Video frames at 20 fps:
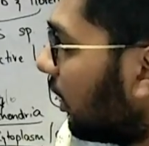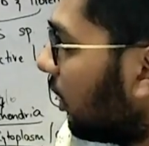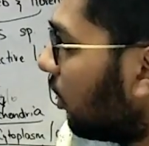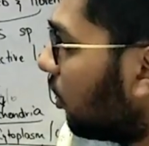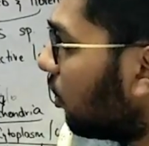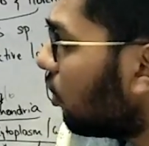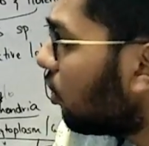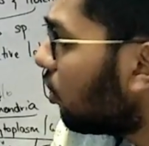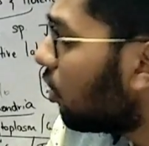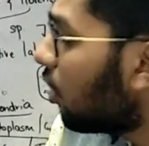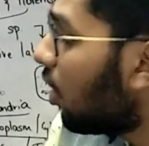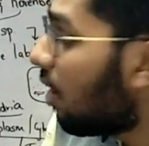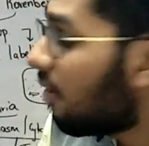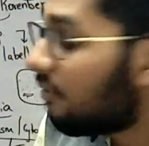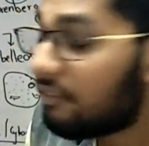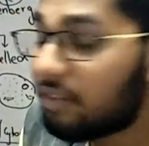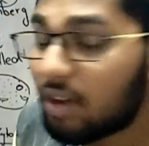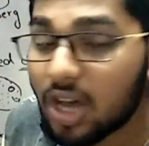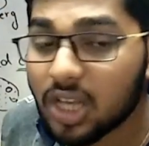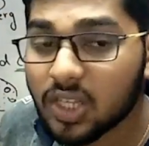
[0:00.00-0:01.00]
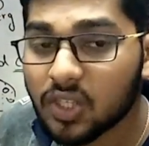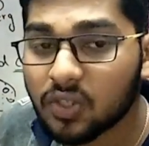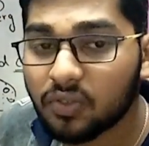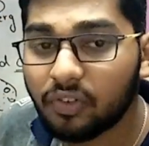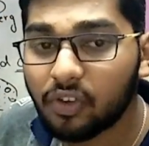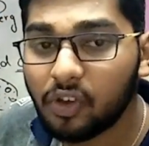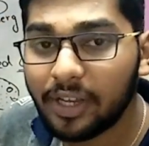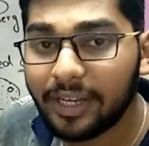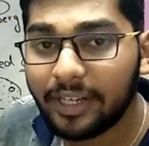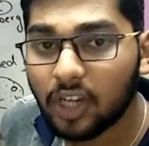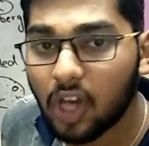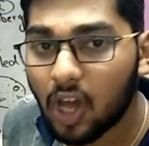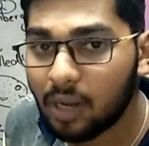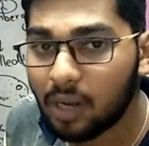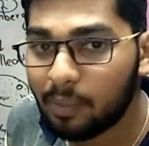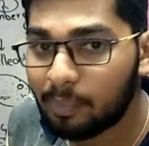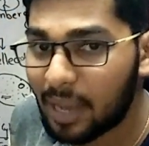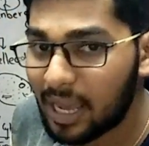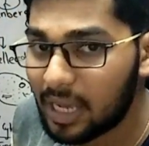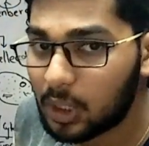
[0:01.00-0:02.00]
into
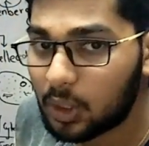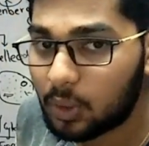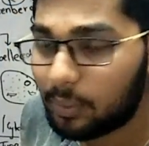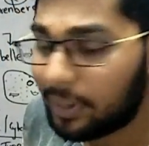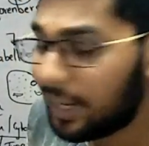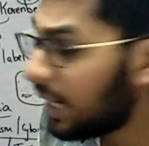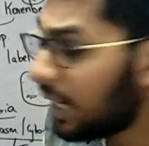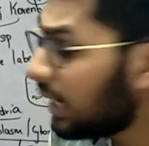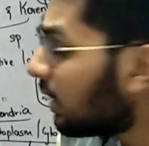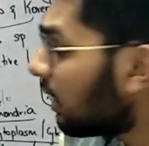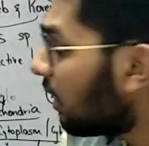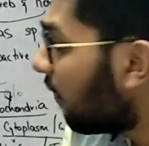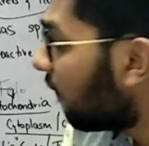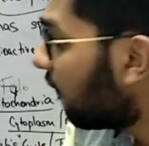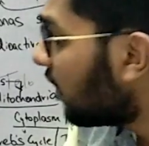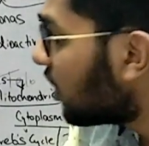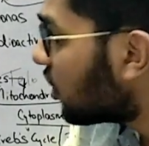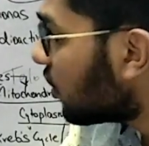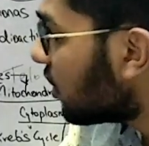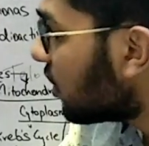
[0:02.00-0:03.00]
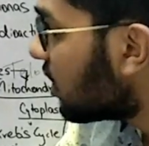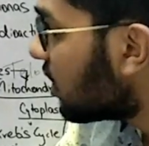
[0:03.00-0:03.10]
phosphoenol pyruvate, which